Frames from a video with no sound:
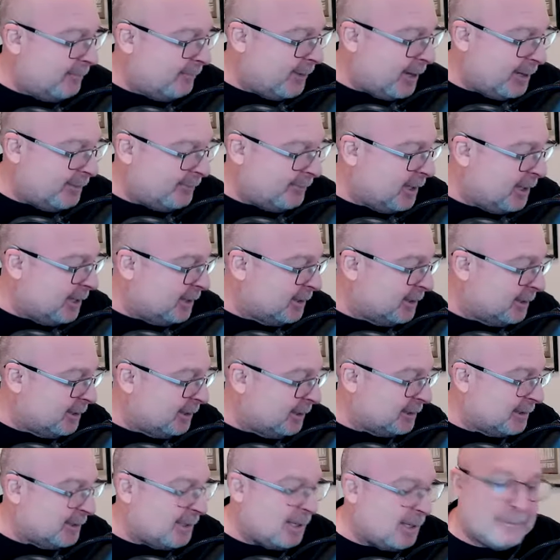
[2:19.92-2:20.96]

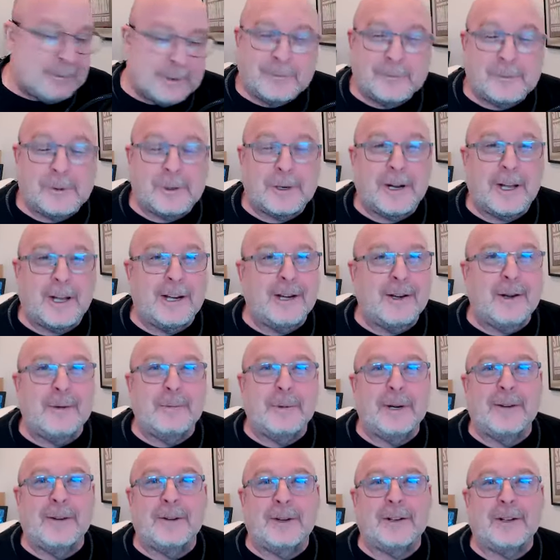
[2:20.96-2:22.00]
596 9149.
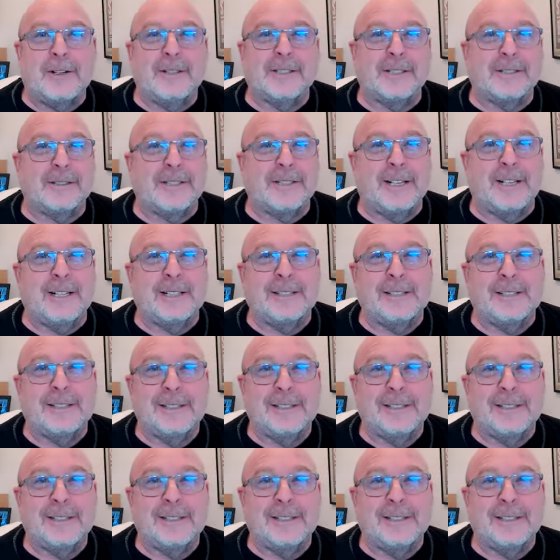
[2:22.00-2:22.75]
Nobody ever calls or texts.